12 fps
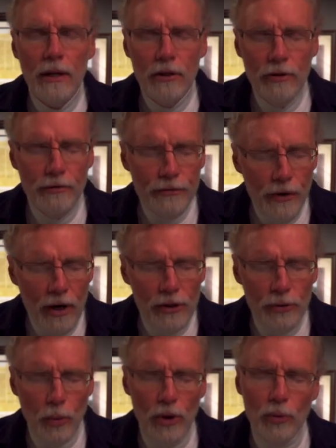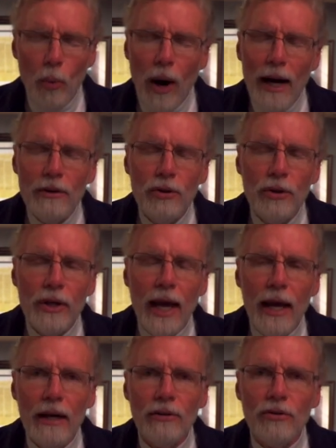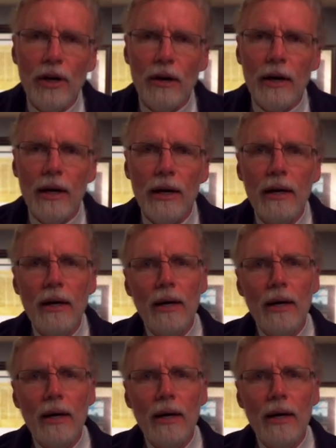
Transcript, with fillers: The first was Y two K hysteria.